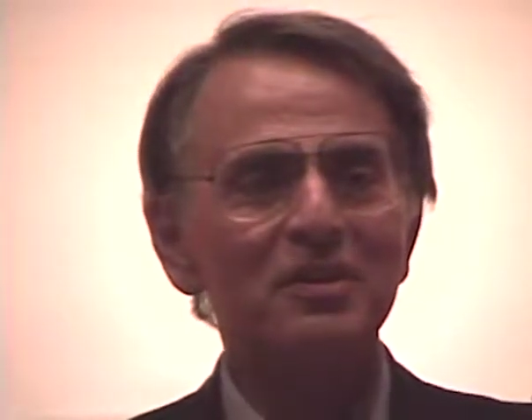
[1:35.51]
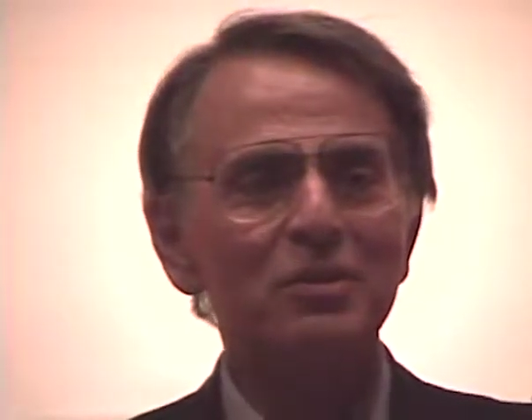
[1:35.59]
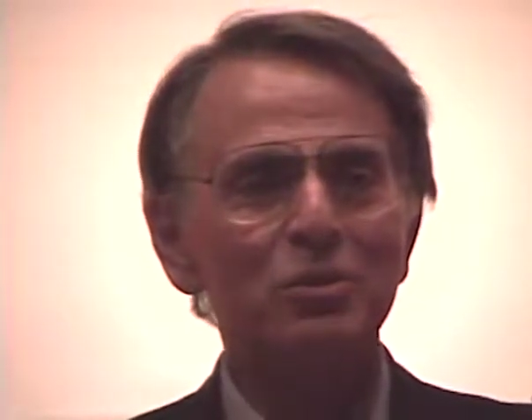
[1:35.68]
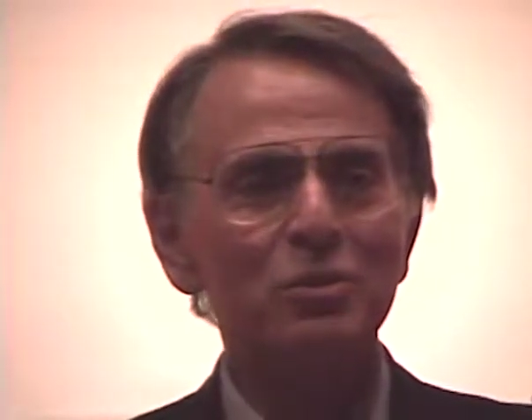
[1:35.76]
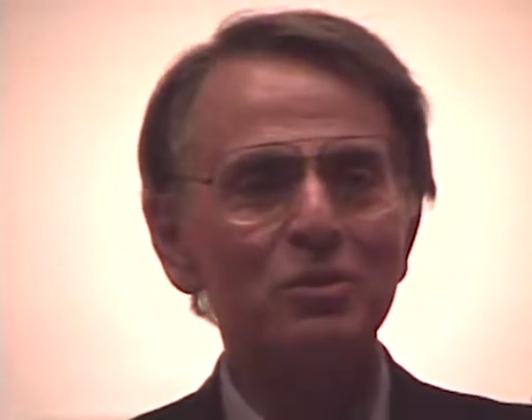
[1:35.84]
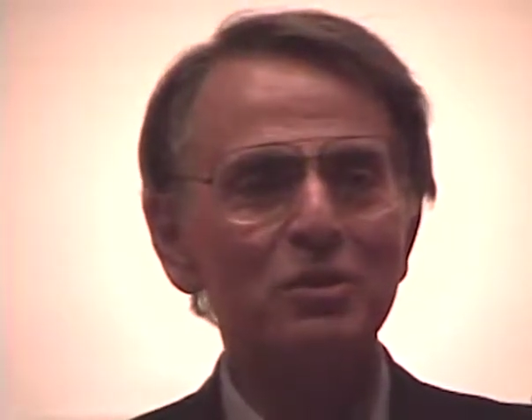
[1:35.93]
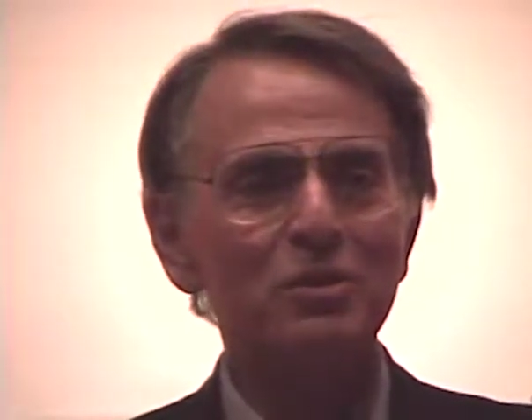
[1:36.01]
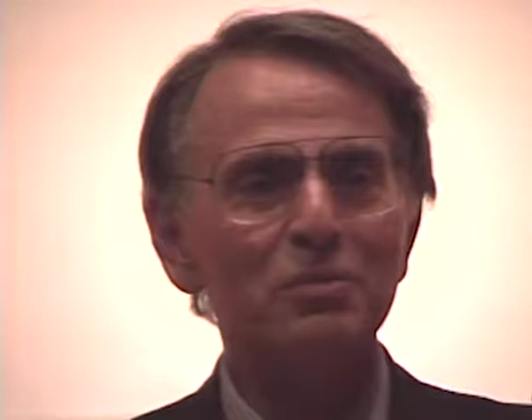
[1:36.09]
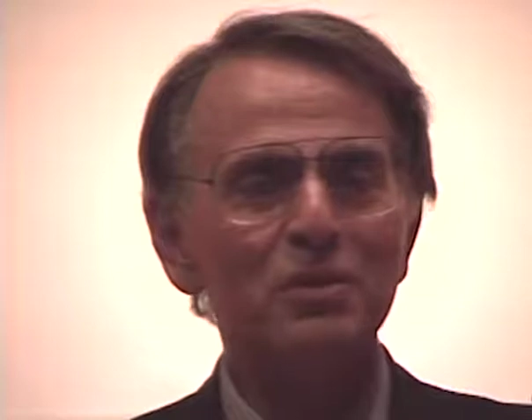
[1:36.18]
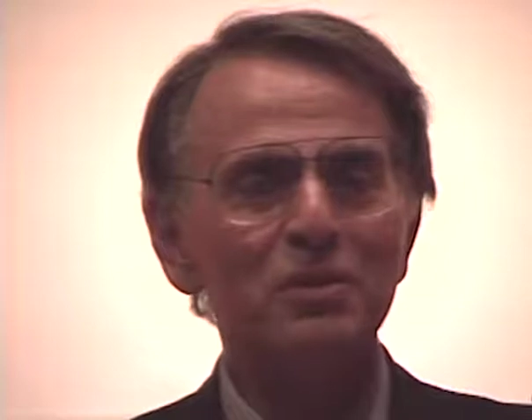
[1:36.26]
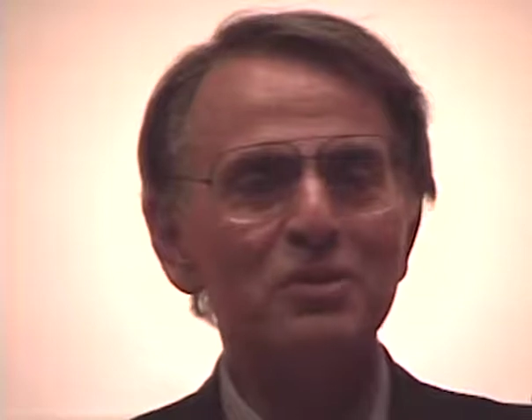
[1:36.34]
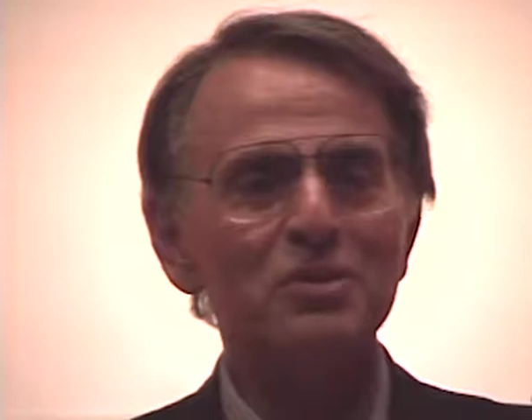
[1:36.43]
Only
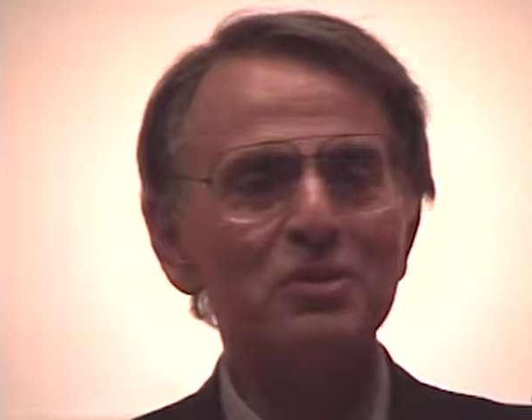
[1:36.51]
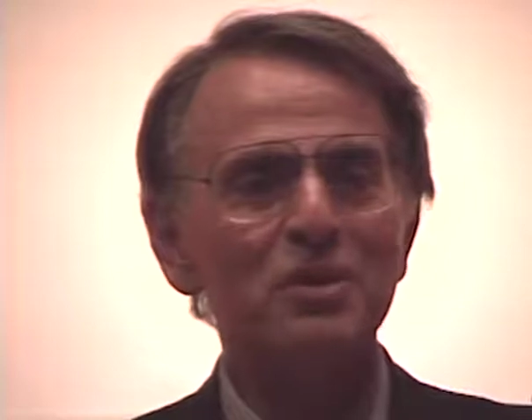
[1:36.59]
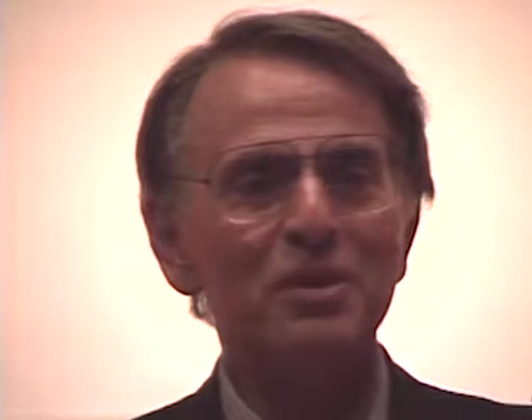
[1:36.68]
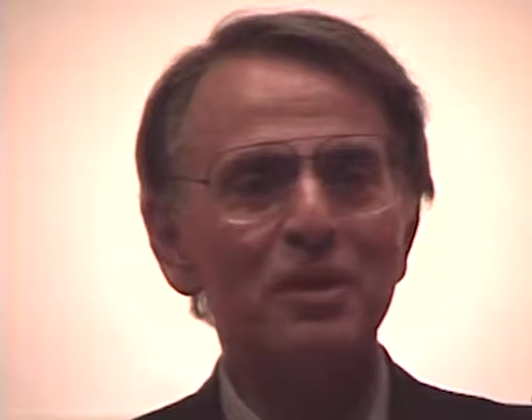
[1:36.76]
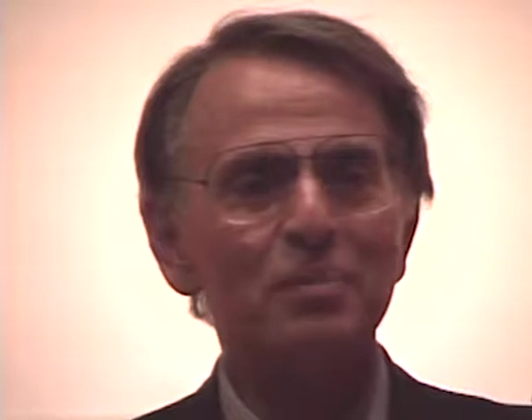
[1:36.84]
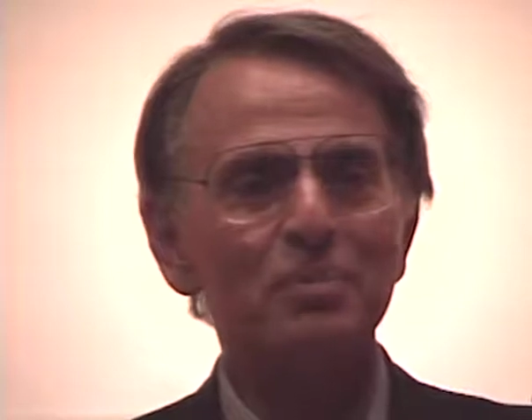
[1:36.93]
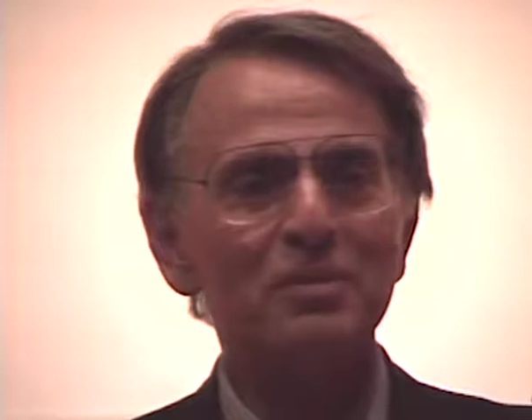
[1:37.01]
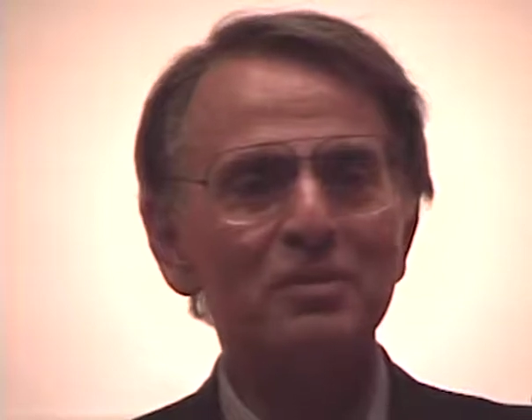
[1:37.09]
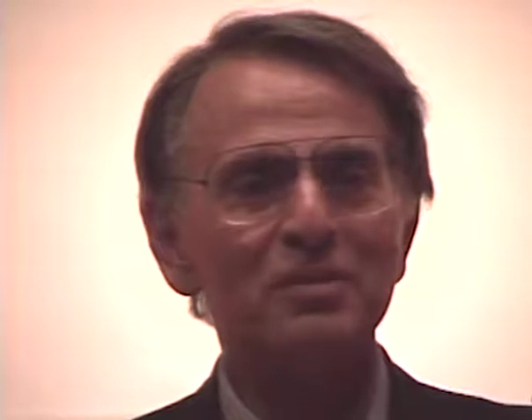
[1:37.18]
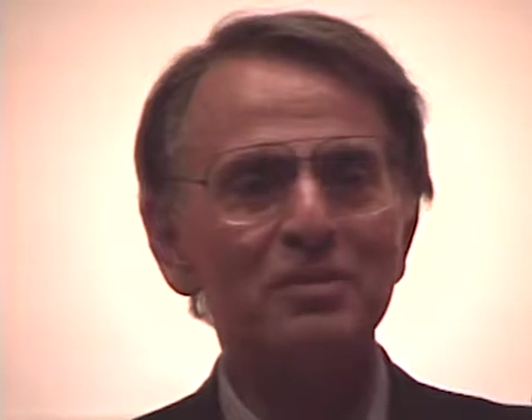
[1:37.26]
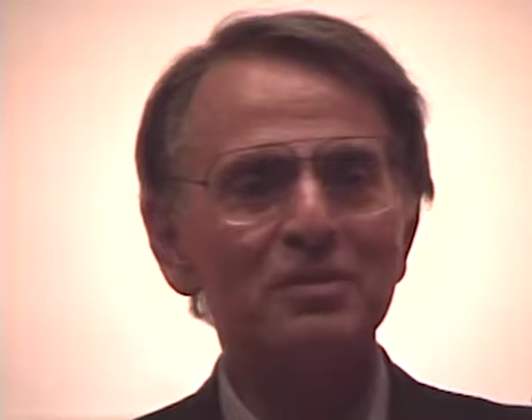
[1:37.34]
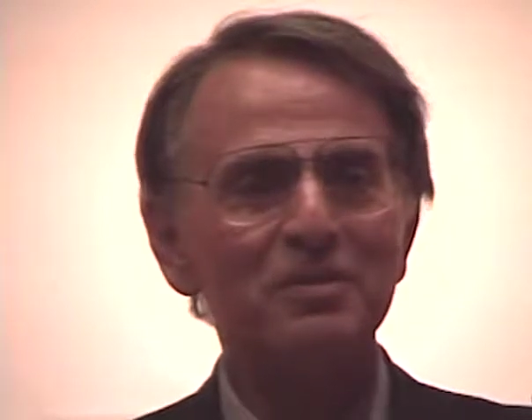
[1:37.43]
because I
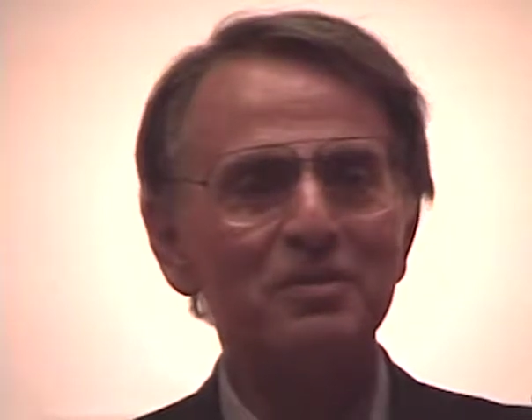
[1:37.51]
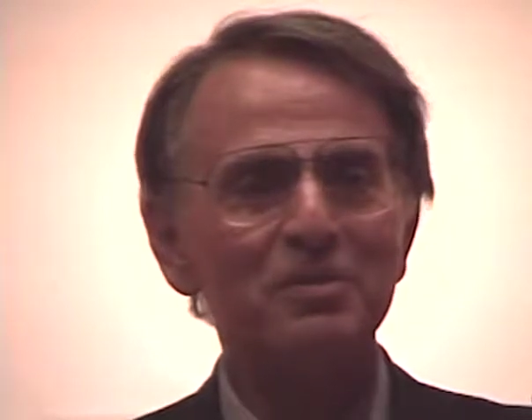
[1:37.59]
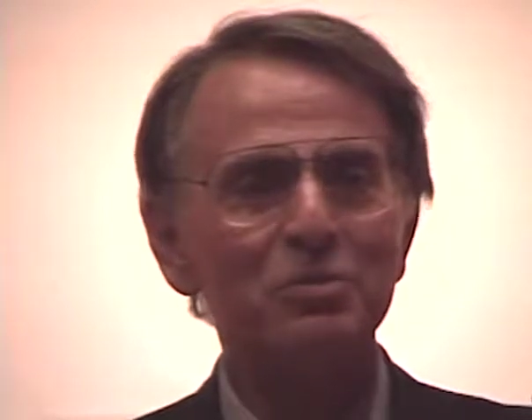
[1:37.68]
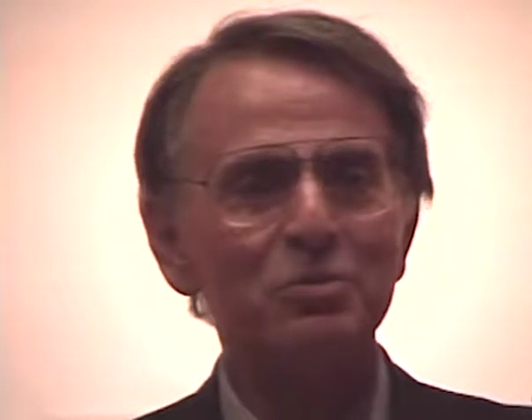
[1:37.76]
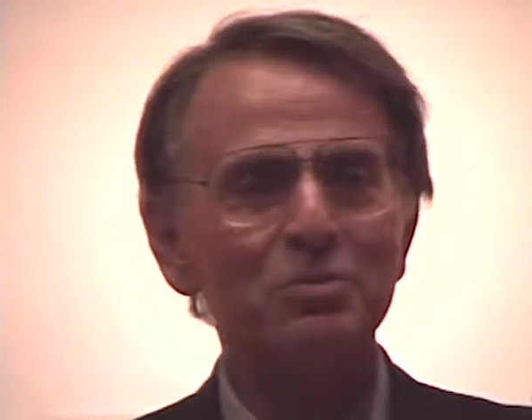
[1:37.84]
happen to